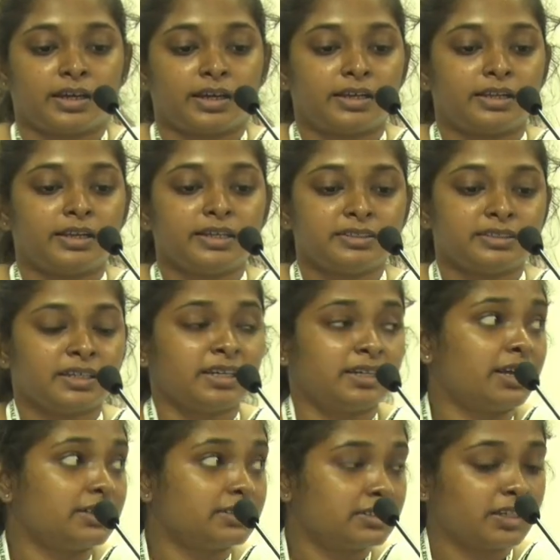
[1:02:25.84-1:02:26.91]
Let's see
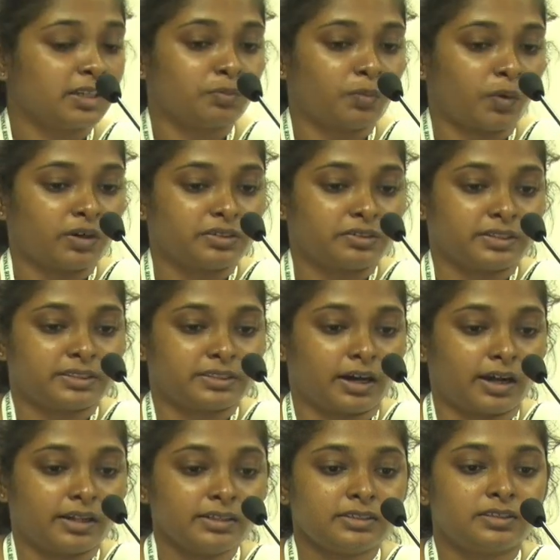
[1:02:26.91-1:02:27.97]
another important resource,